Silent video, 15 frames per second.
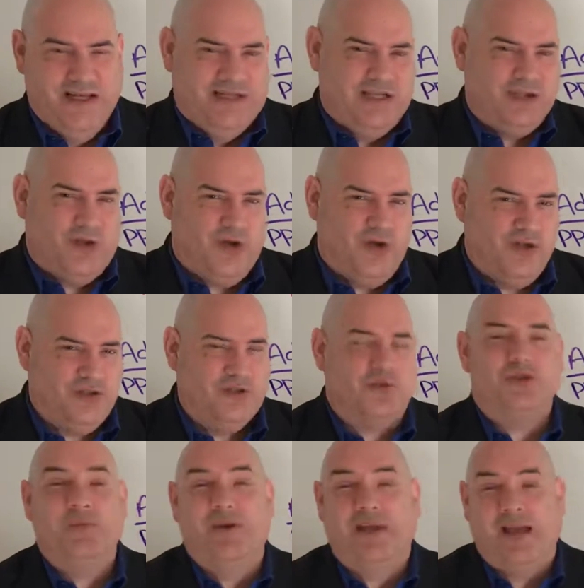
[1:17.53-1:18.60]
That's all
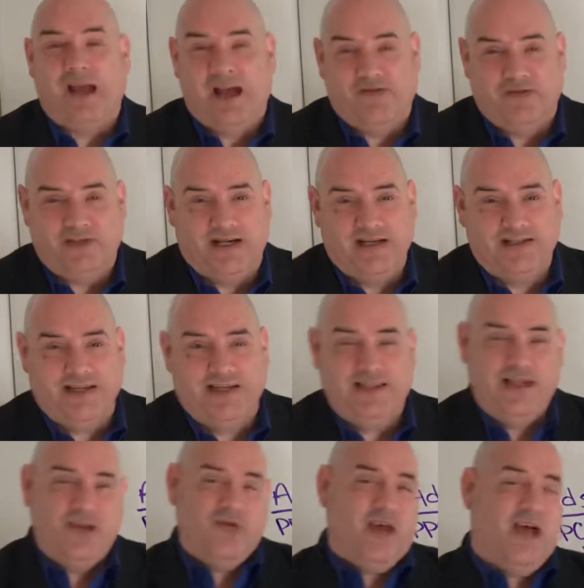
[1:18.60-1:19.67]
social media advertising. And
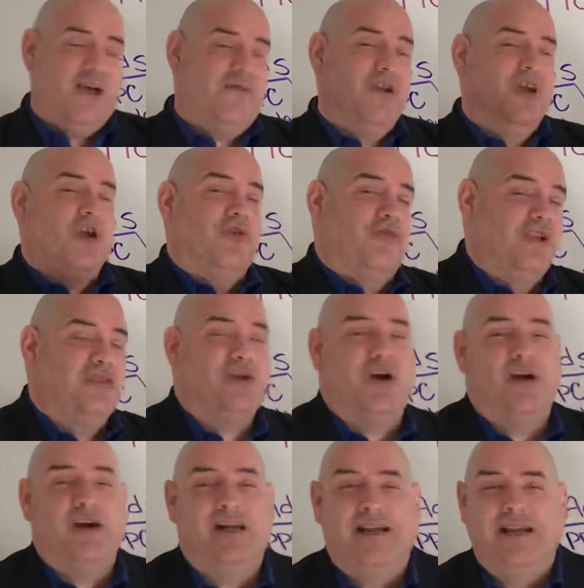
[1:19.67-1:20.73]
then you have
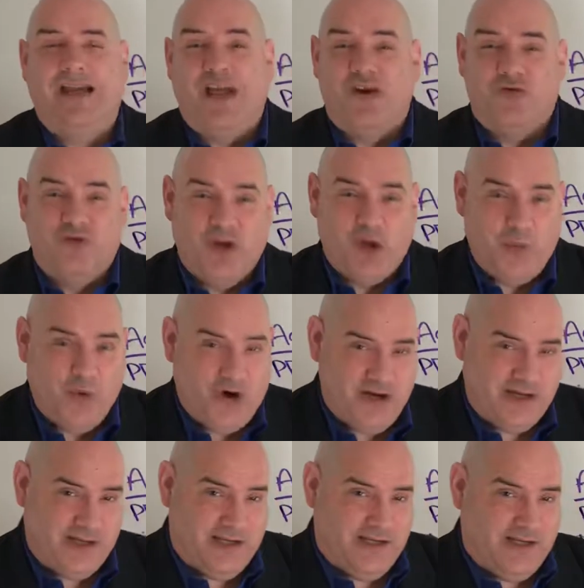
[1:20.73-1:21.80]
retargeting and
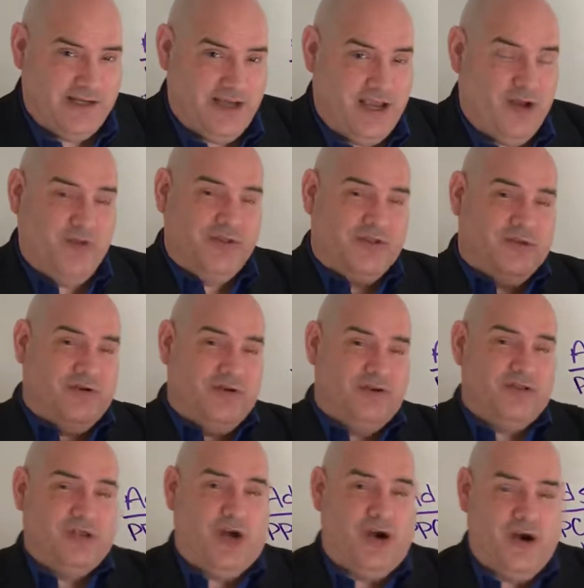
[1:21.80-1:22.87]
remarketing. And what
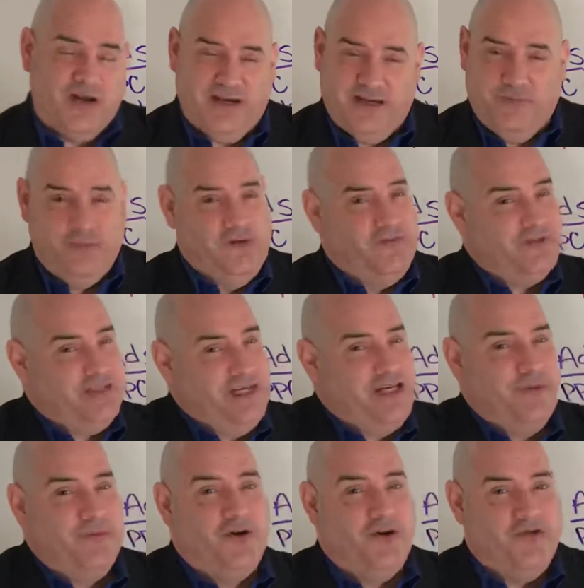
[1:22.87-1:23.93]
those are, and you've seen
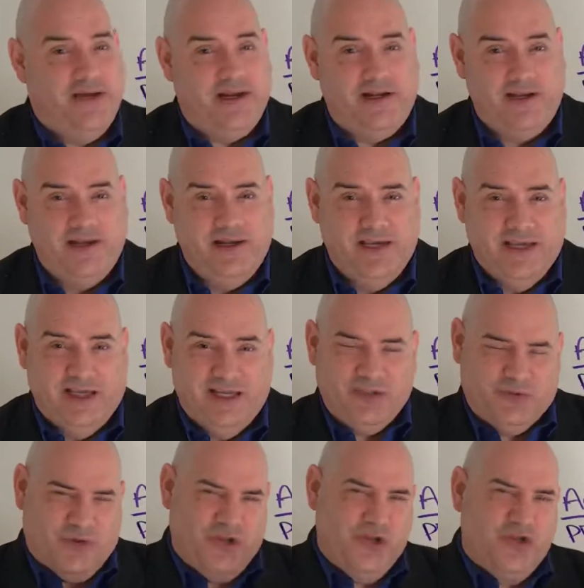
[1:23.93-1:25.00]
them already,
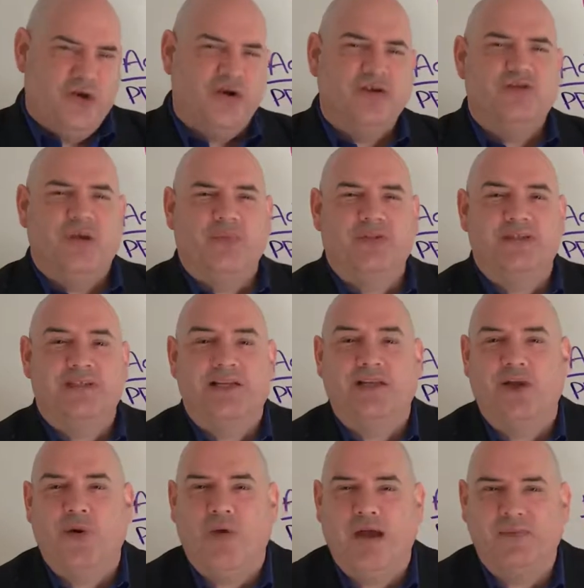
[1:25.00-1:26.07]
is when you go to a
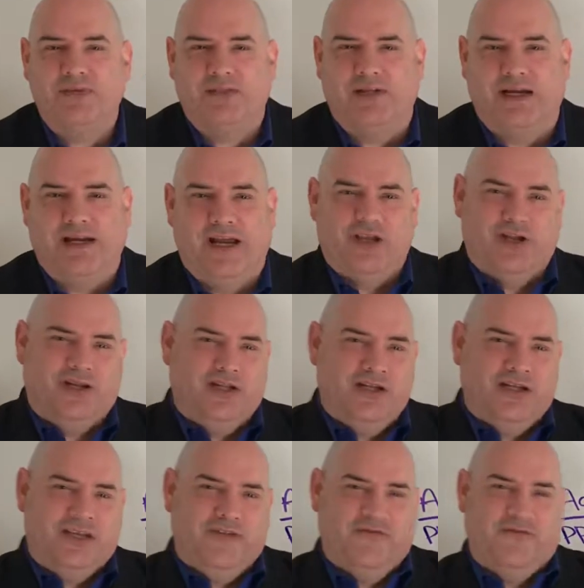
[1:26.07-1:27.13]
particular website and you're
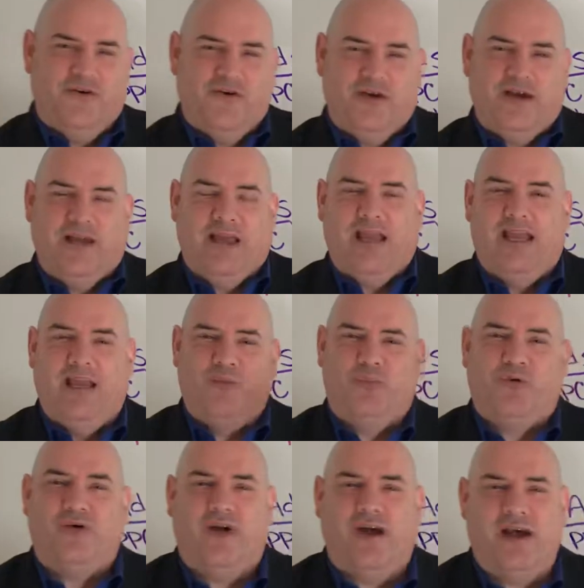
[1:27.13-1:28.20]
looking for a
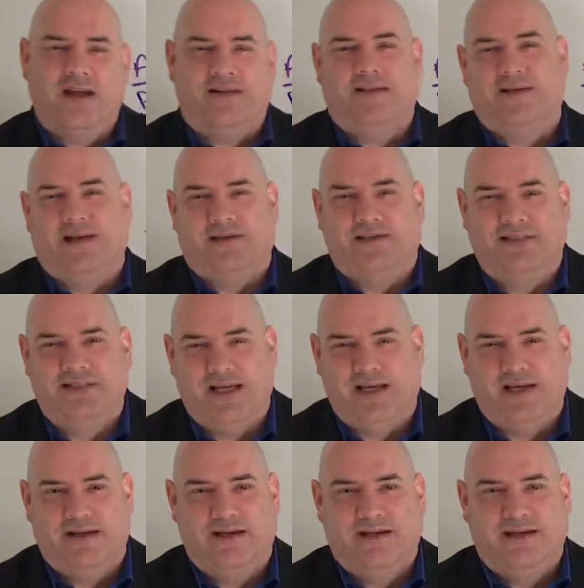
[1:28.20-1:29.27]
product on that site.